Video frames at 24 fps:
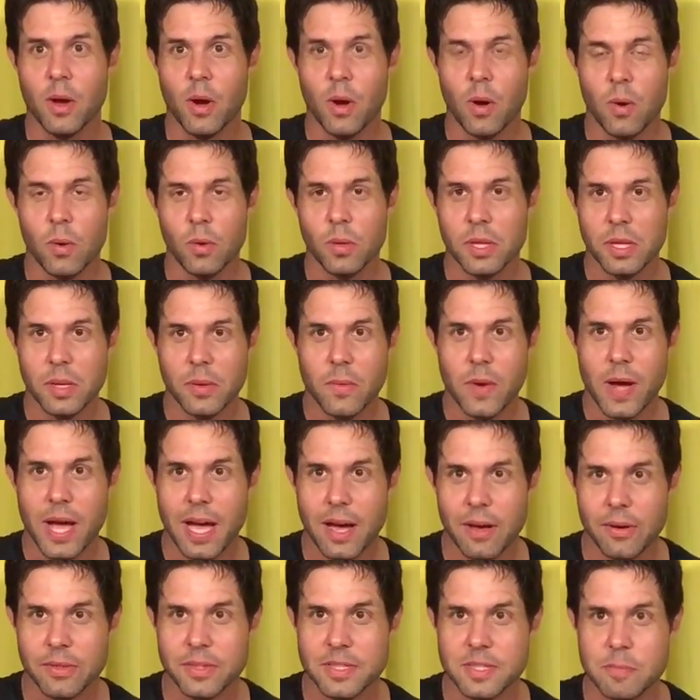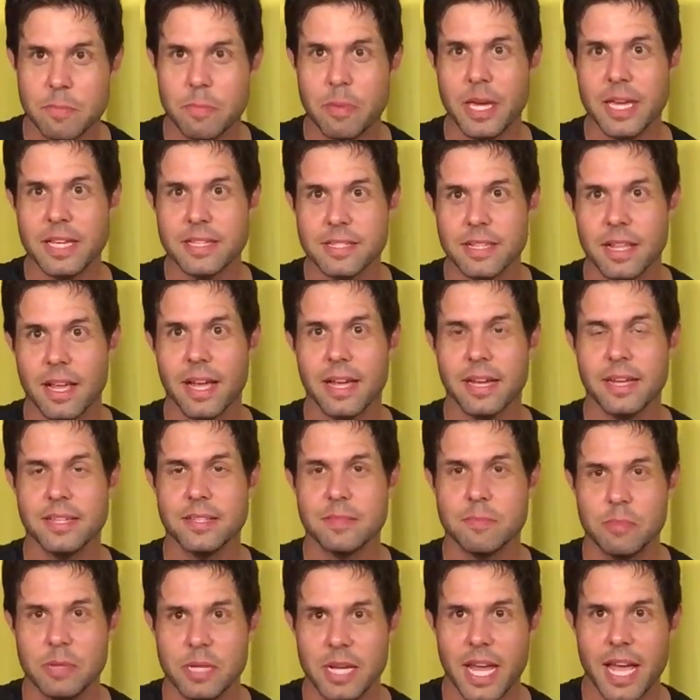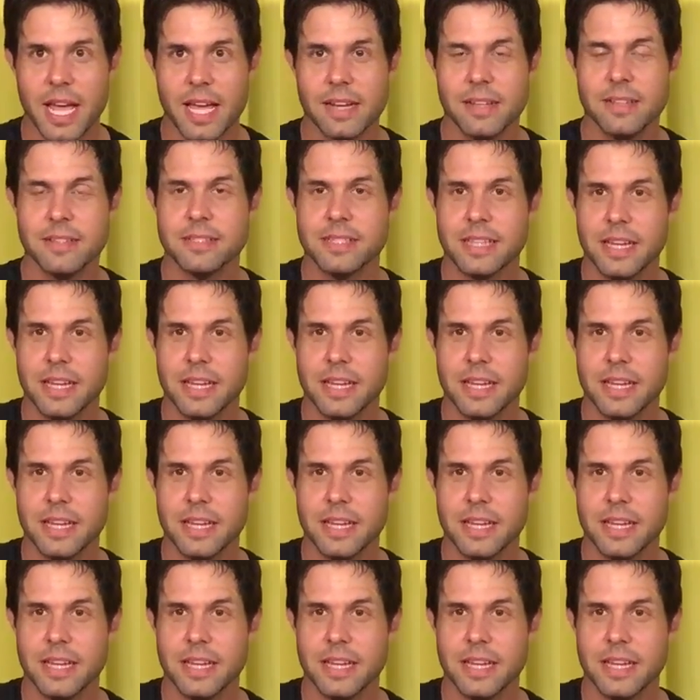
Holy wow, this bass line is bananas.